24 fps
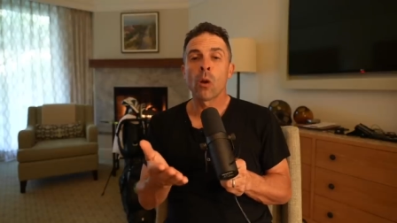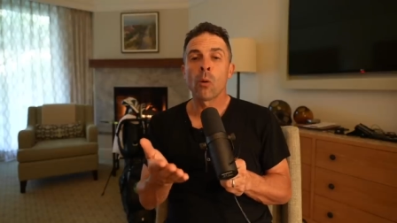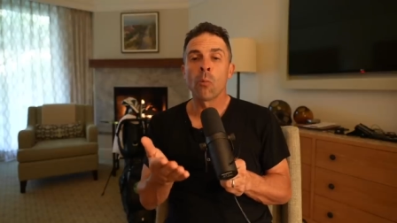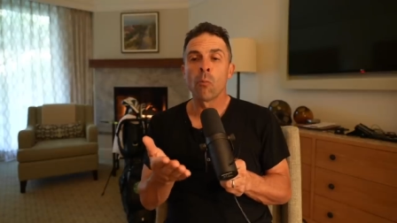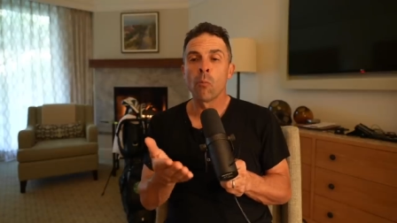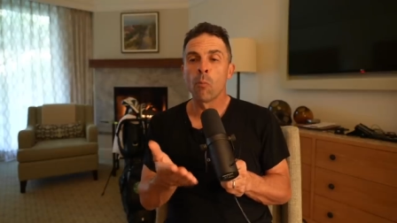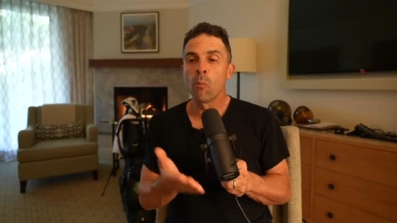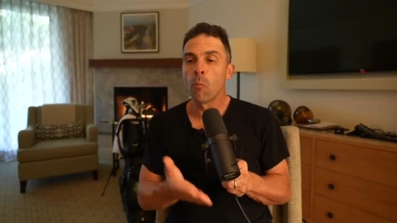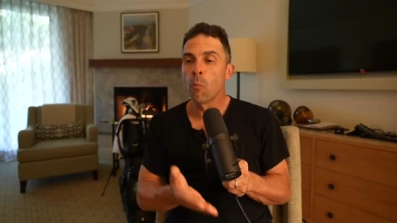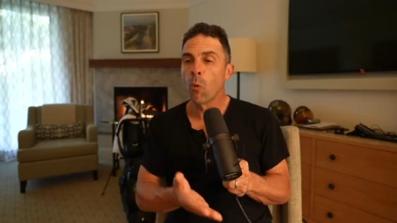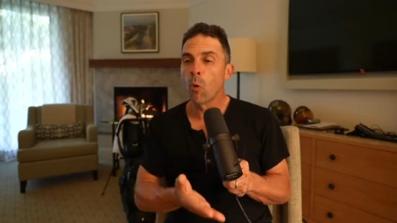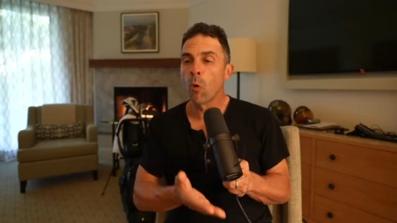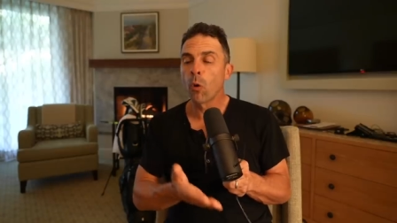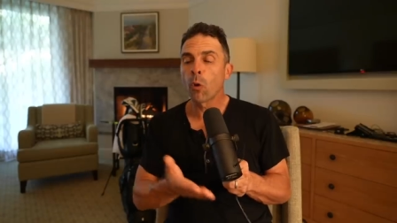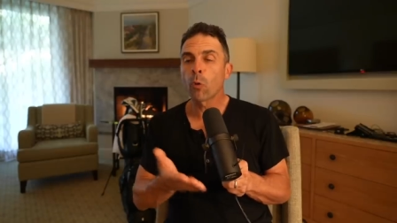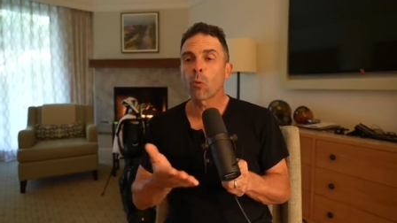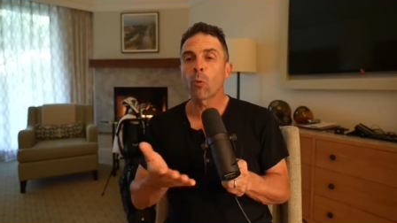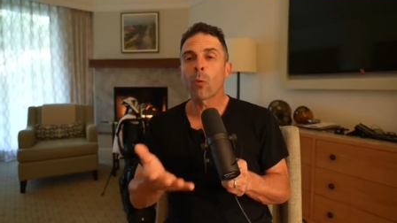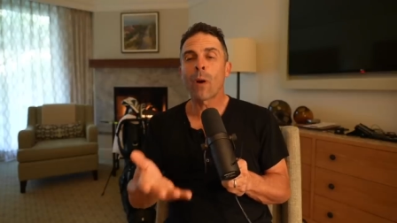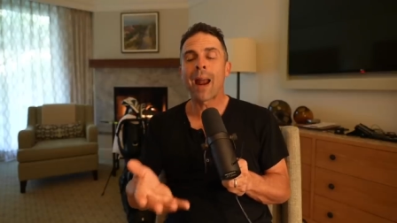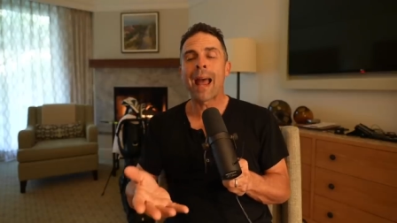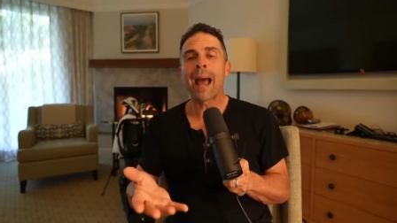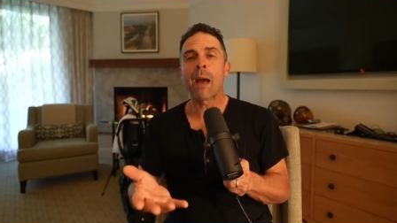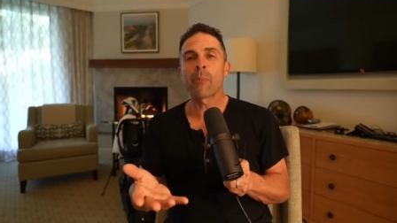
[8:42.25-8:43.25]
more
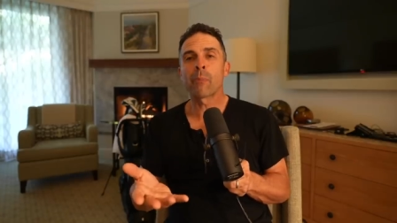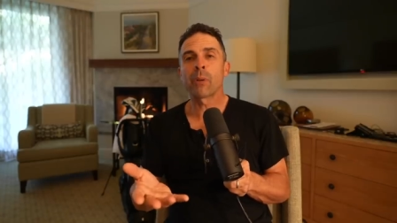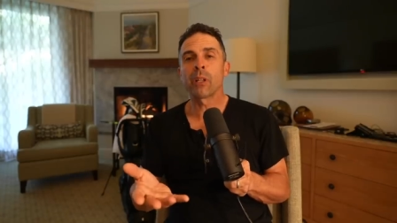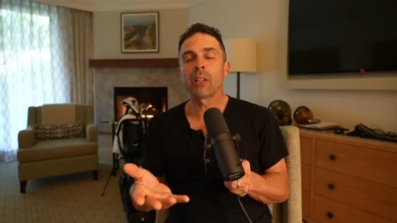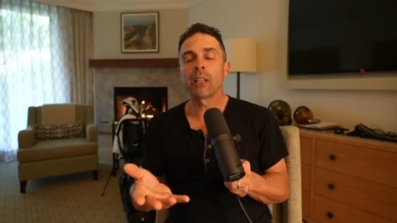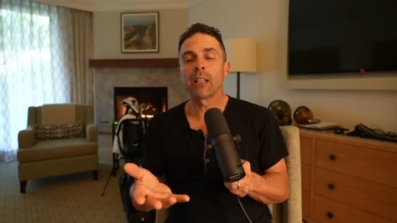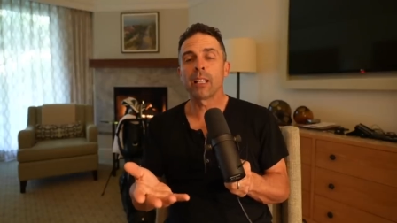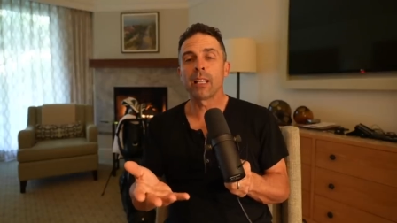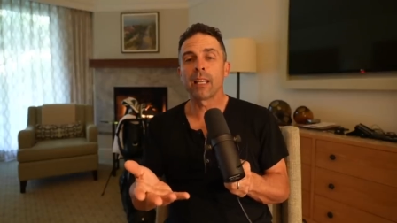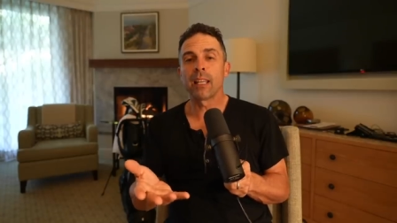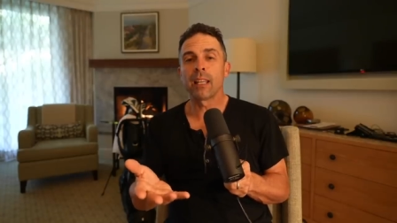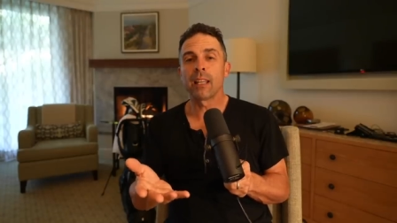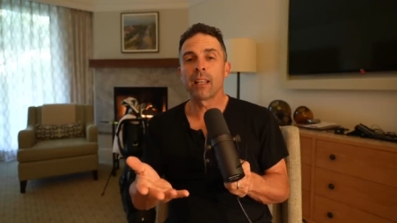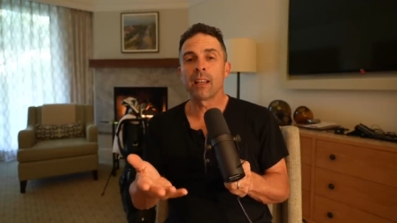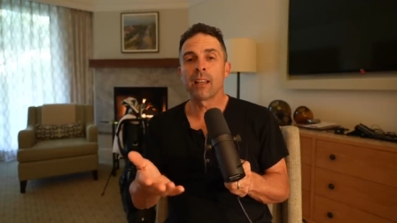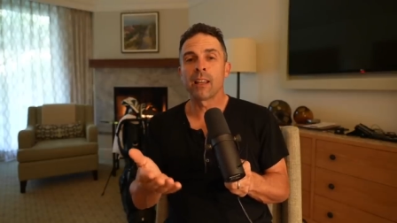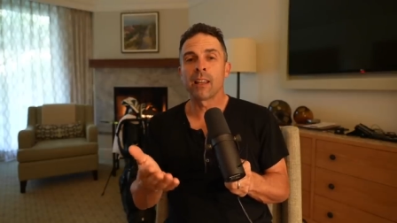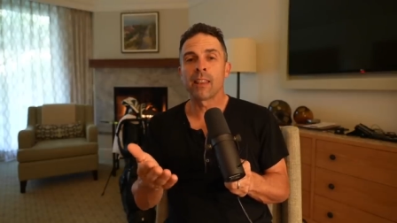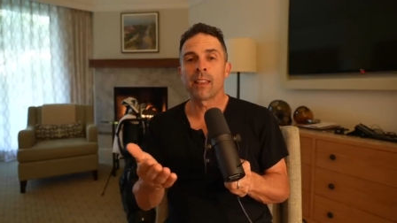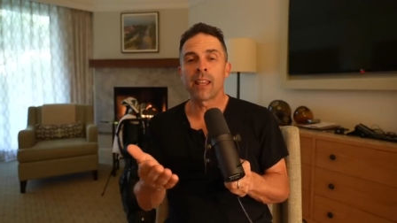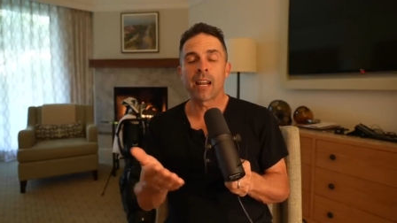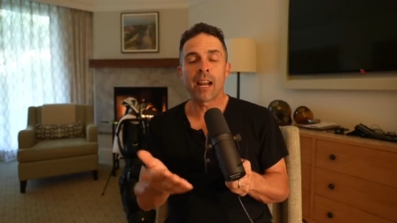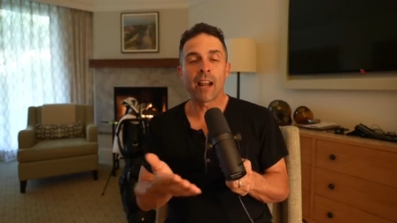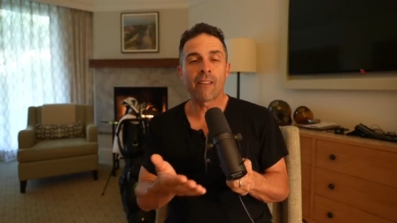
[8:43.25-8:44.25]
rapidly
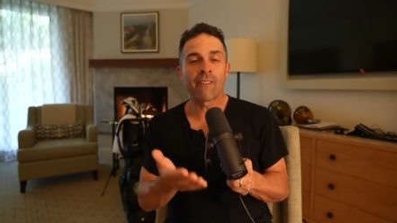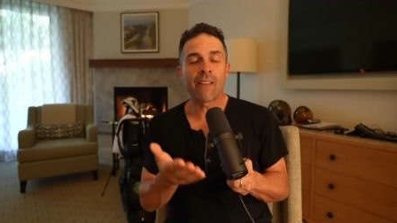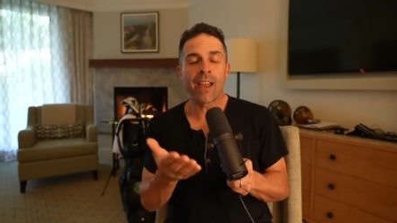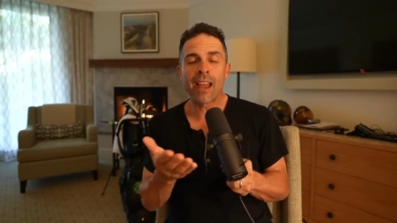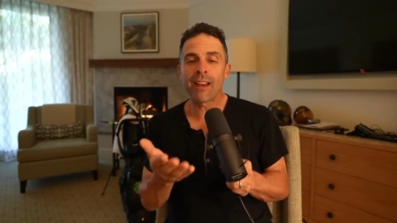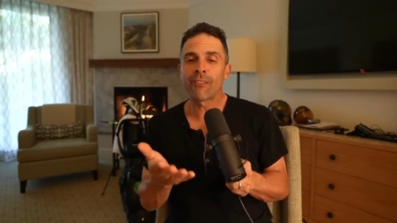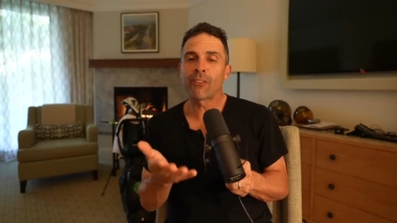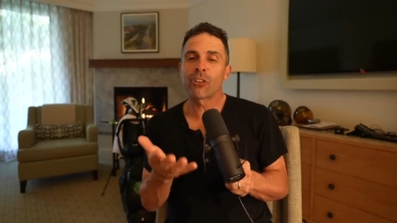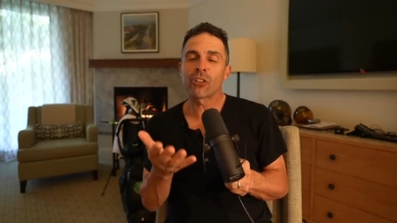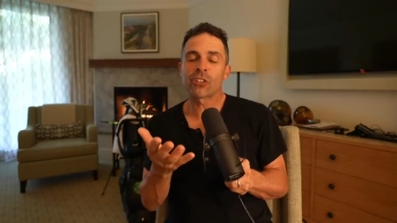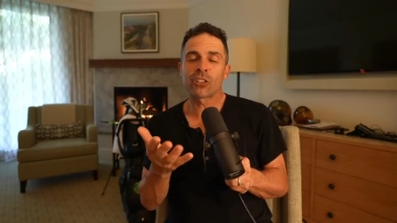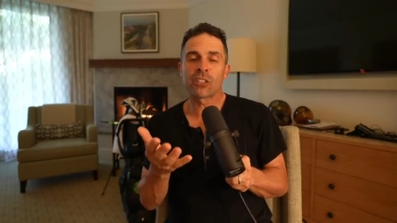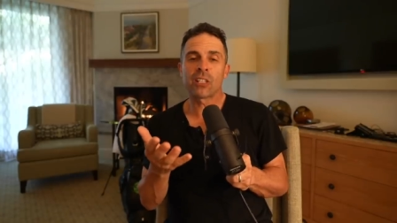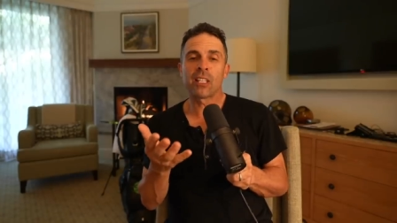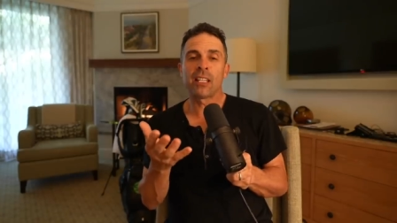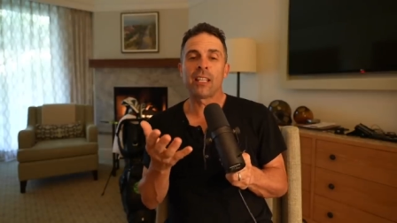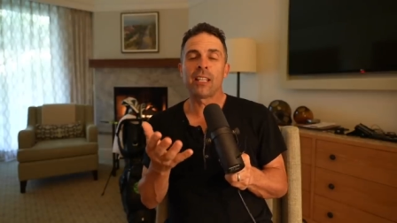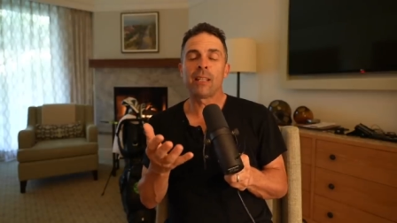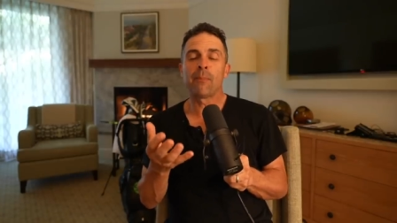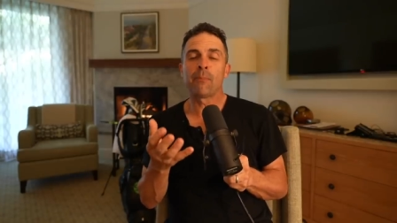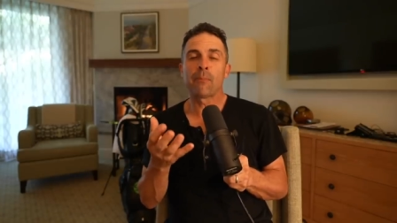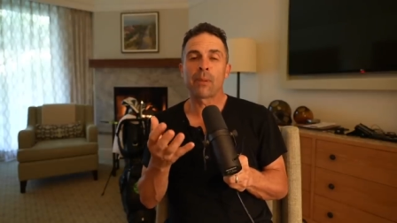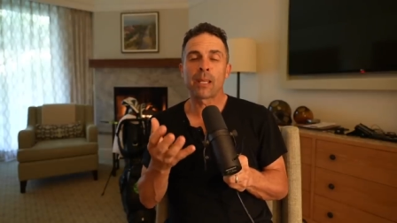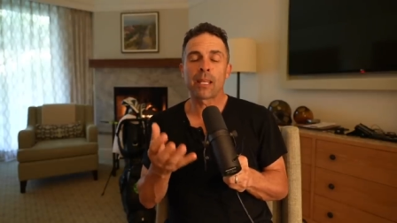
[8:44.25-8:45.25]
than I've ever
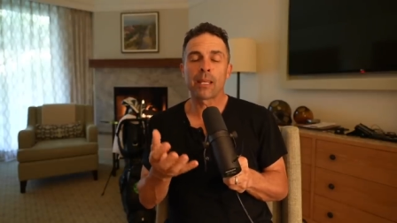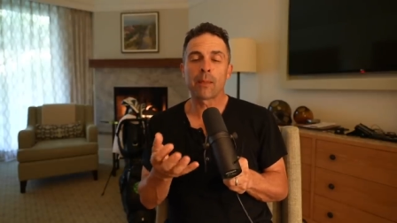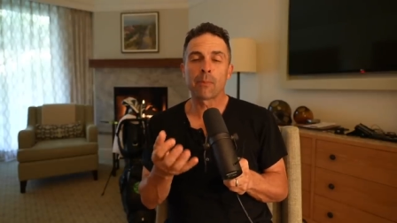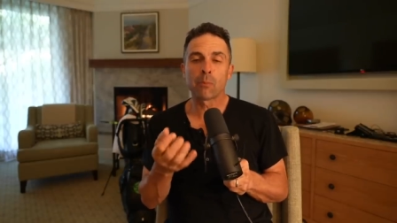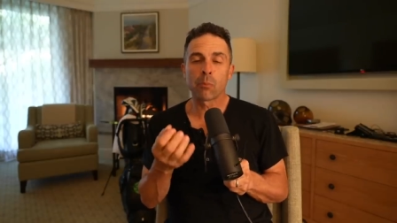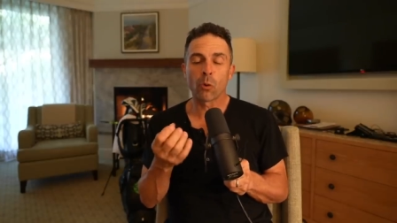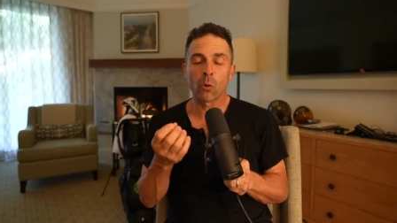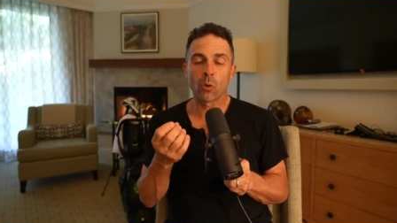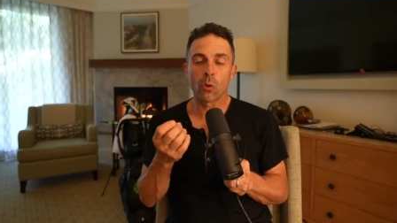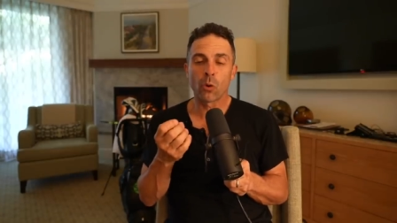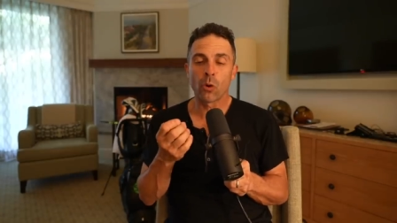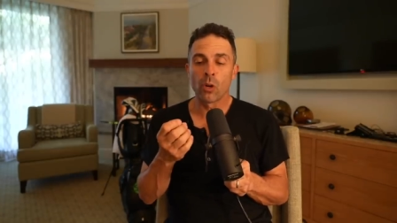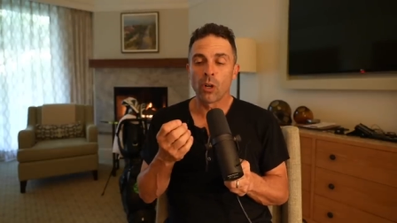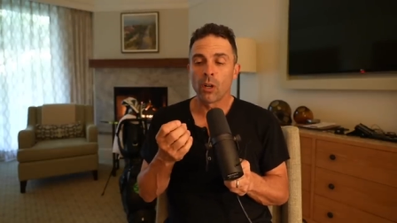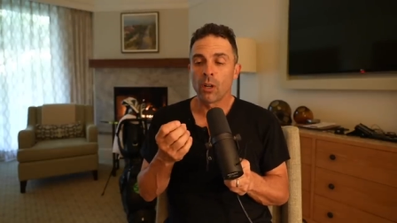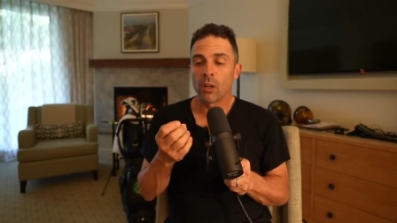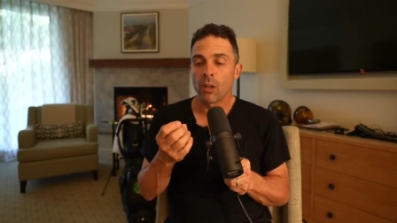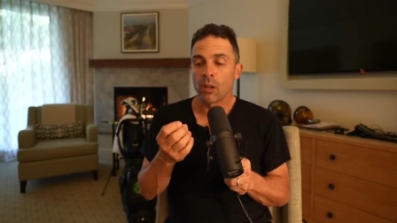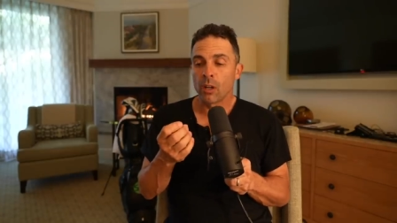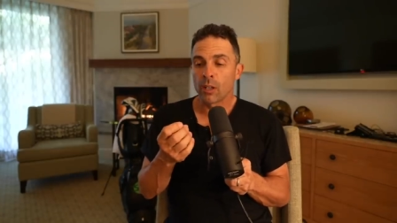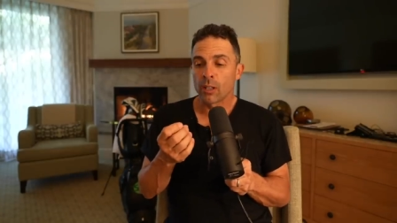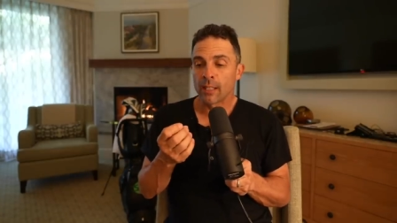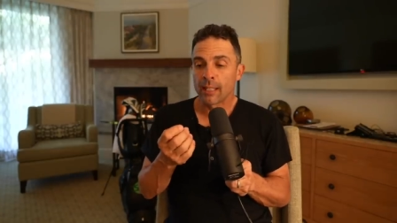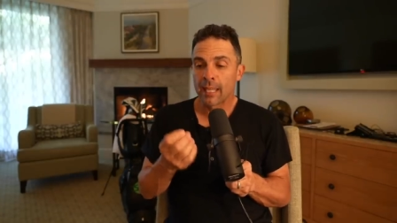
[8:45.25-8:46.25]
seen people
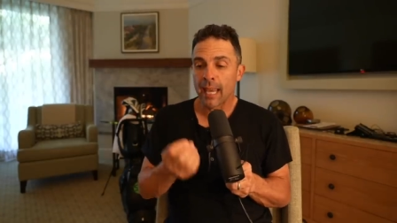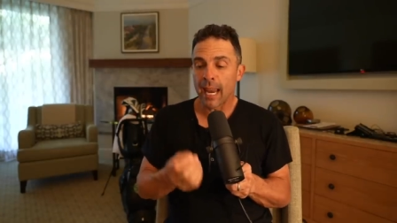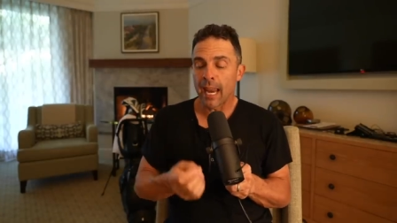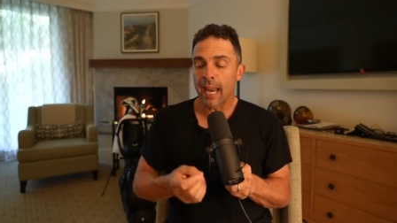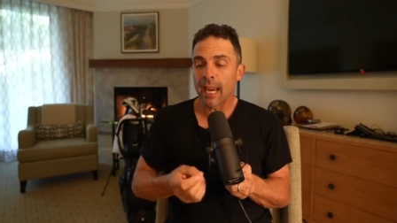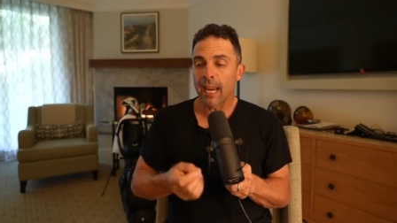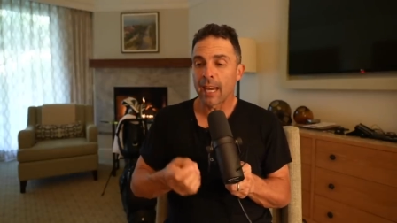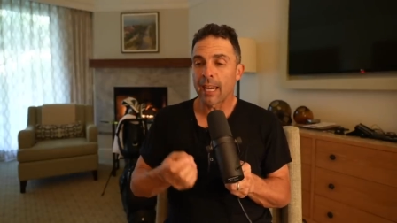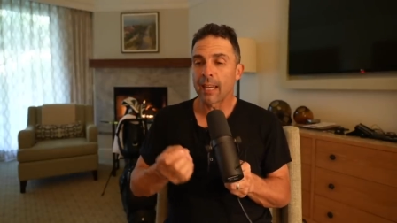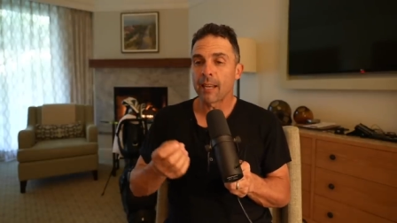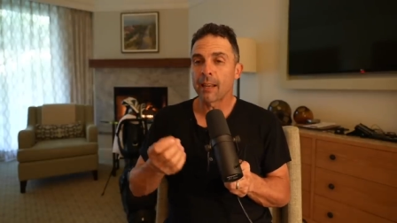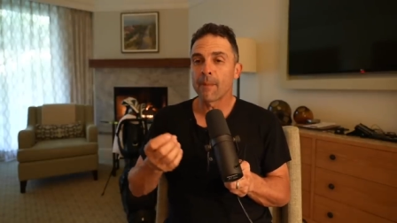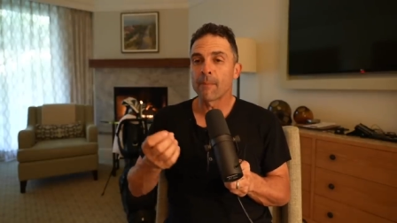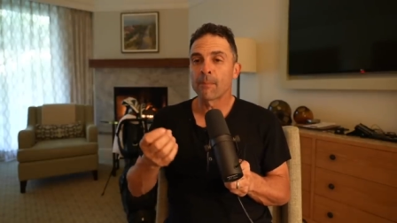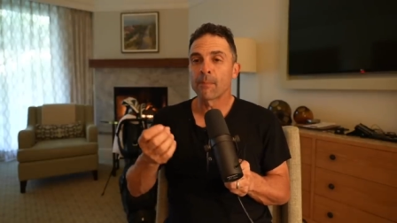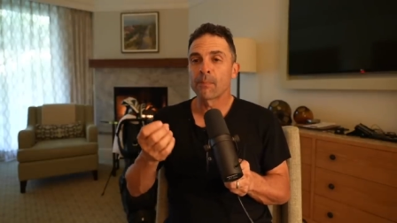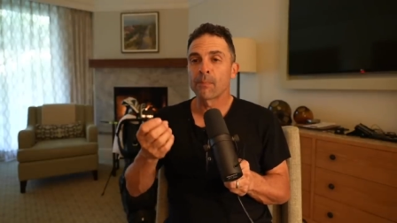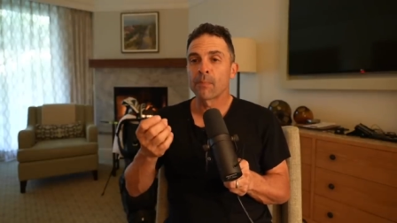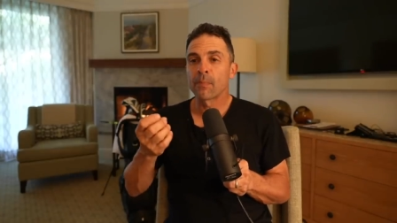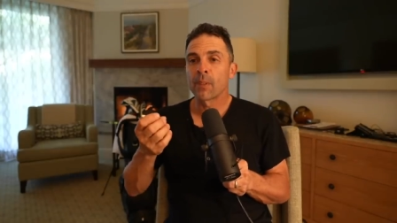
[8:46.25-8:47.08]
gain